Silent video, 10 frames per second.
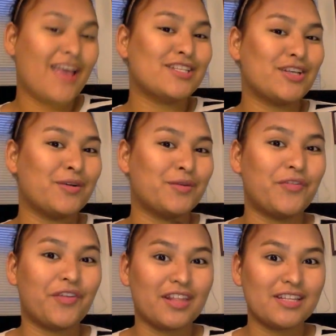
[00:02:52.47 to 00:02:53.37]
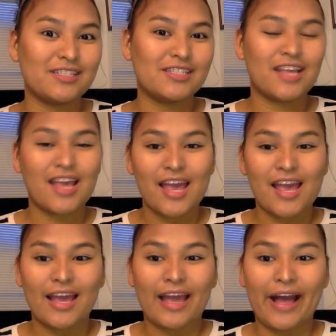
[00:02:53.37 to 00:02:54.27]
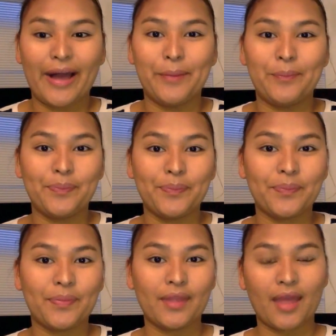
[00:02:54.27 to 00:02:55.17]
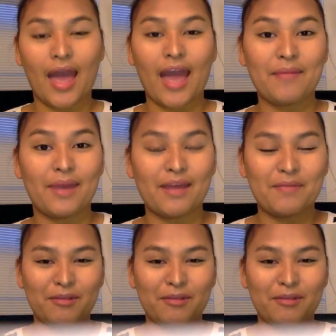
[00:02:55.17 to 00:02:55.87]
so for this eye makeup,